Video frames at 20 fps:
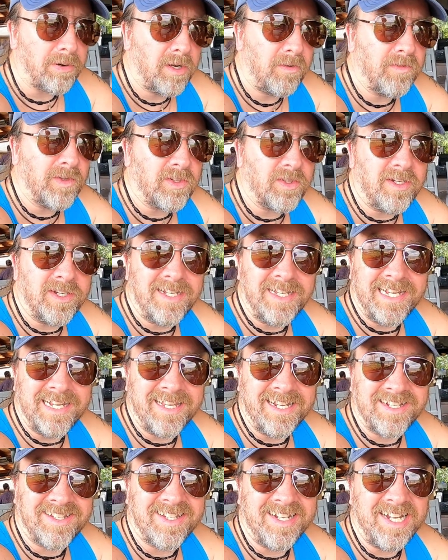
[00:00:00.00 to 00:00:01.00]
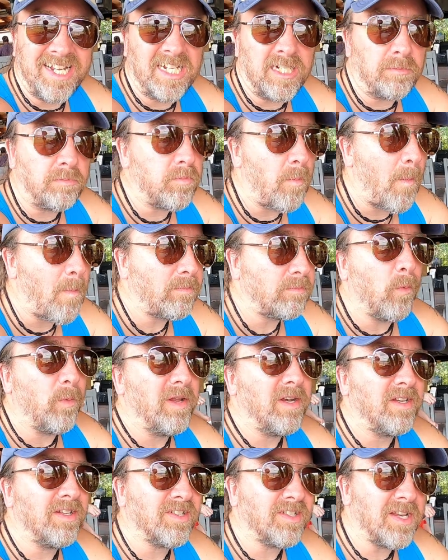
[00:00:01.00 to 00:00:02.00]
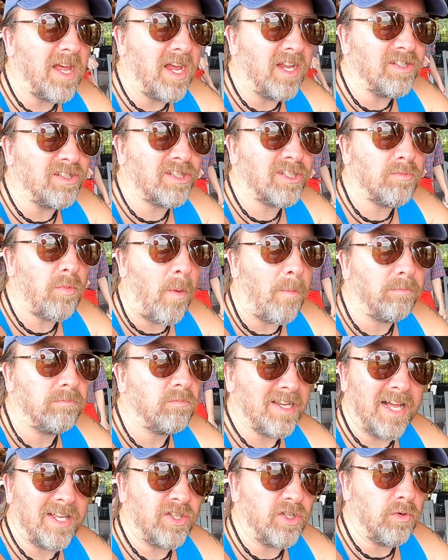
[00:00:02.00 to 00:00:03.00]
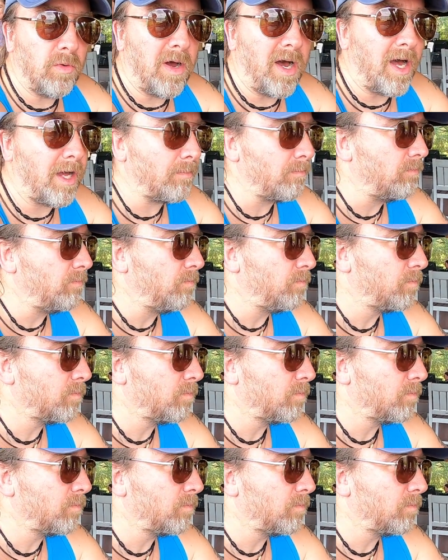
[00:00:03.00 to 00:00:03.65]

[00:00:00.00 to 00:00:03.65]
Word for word: Perfect on a day like today. The wind is nice. It's not too hot.